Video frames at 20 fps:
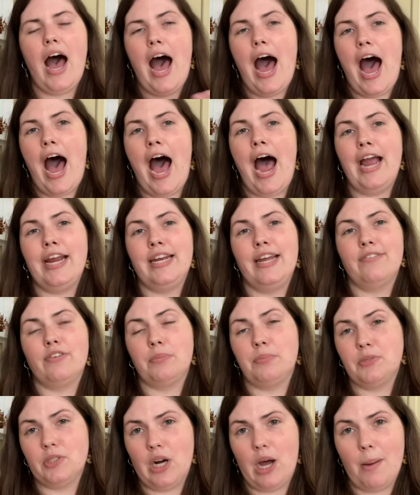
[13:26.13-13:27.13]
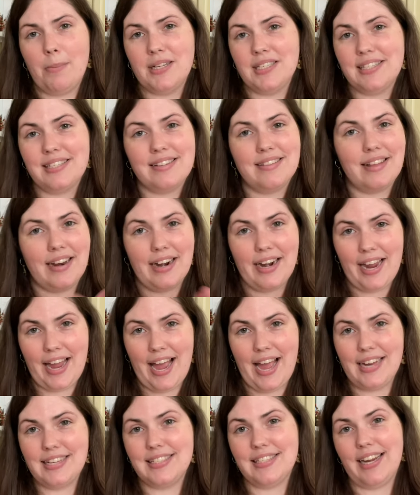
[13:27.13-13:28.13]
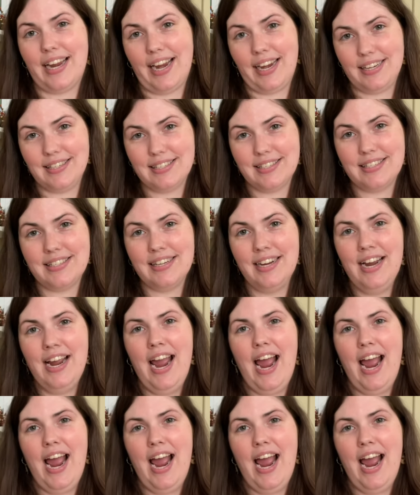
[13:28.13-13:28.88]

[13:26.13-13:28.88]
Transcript: I never promised that I had taste.